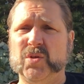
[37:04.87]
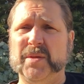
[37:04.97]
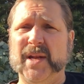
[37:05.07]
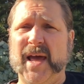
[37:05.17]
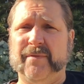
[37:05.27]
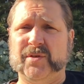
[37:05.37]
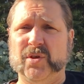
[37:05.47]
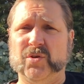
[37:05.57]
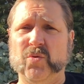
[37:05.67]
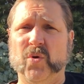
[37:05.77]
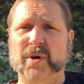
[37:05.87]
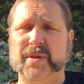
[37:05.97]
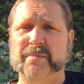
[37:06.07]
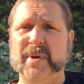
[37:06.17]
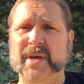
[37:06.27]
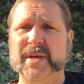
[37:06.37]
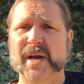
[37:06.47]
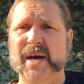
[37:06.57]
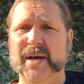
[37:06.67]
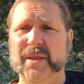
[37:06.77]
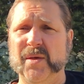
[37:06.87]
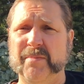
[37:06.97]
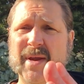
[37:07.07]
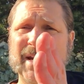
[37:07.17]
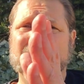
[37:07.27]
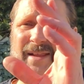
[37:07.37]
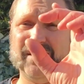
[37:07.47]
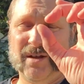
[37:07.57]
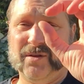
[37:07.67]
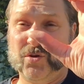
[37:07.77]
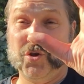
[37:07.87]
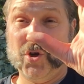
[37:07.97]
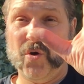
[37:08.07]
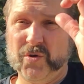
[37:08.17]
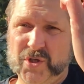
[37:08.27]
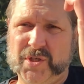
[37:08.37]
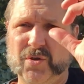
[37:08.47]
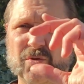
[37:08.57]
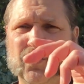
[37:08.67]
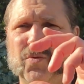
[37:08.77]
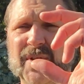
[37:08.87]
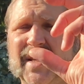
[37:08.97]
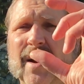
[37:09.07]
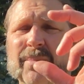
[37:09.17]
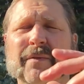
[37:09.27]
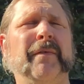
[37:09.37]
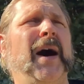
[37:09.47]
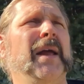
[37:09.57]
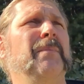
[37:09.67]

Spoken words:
the left, so toward the big lens, to show you, just to exemplify